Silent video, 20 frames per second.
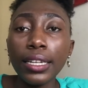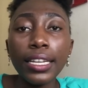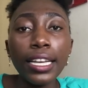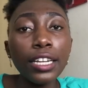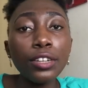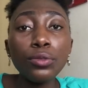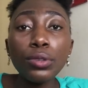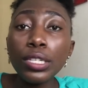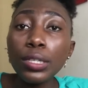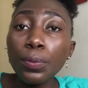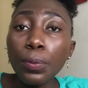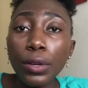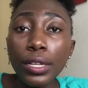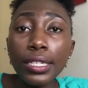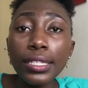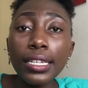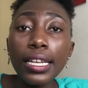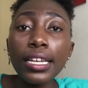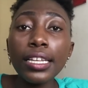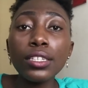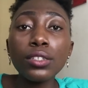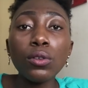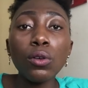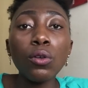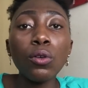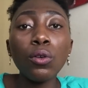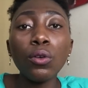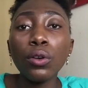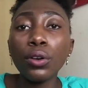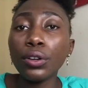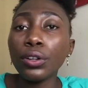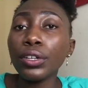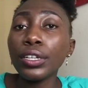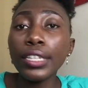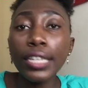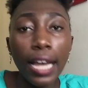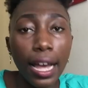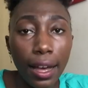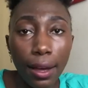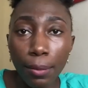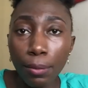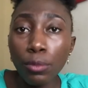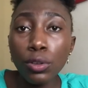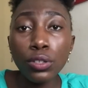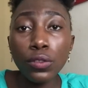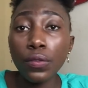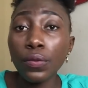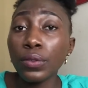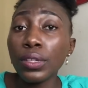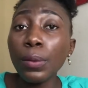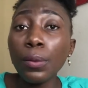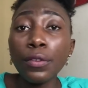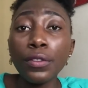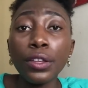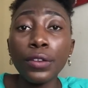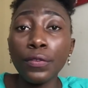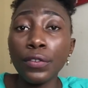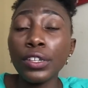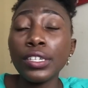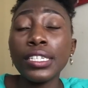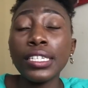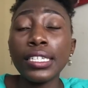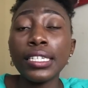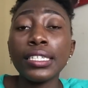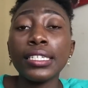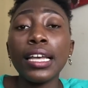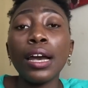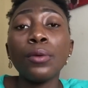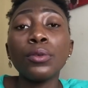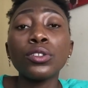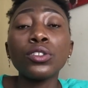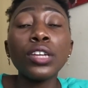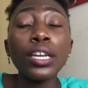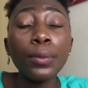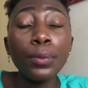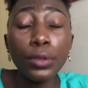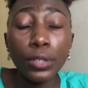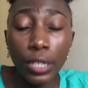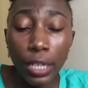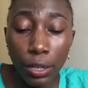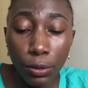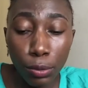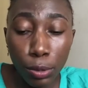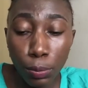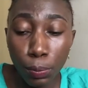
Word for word: get responses or yeah most of some of the universities i was not able to get